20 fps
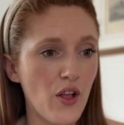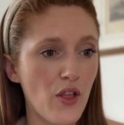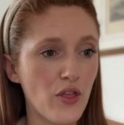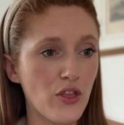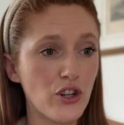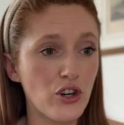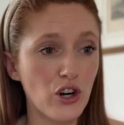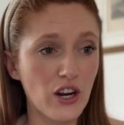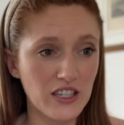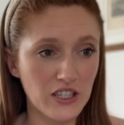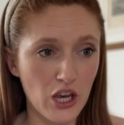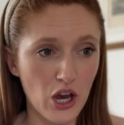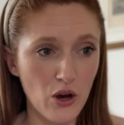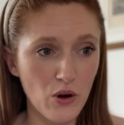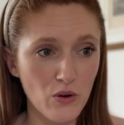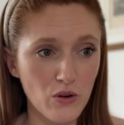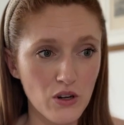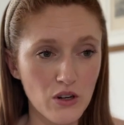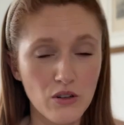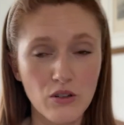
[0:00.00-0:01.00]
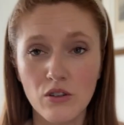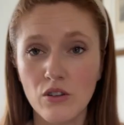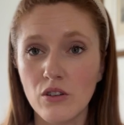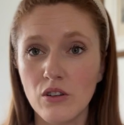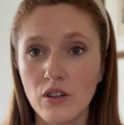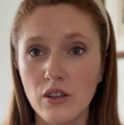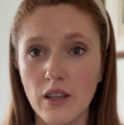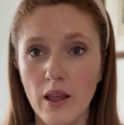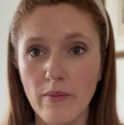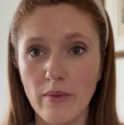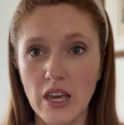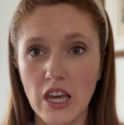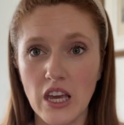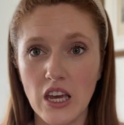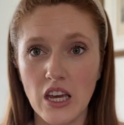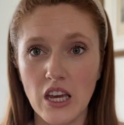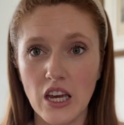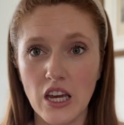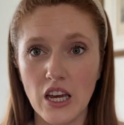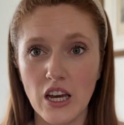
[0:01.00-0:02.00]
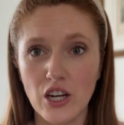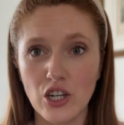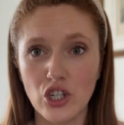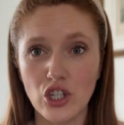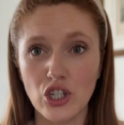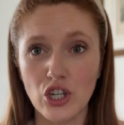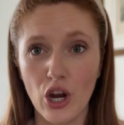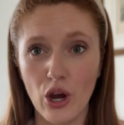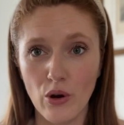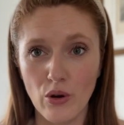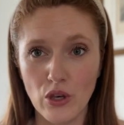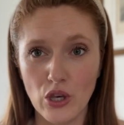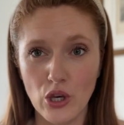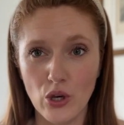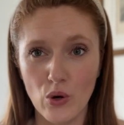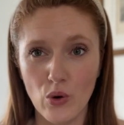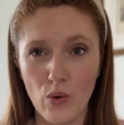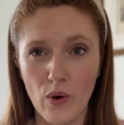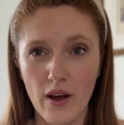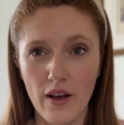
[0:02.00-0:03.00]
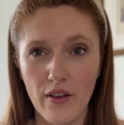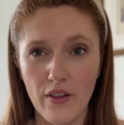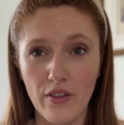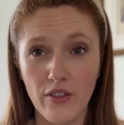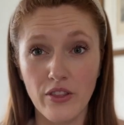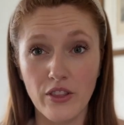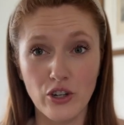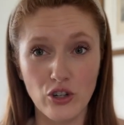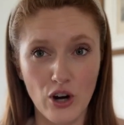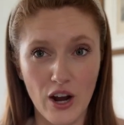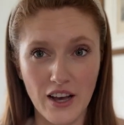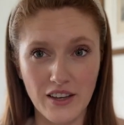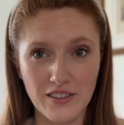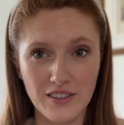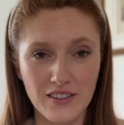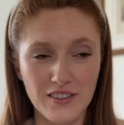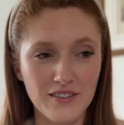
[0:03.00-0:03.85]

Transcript: the dress code. Let me show you the dress.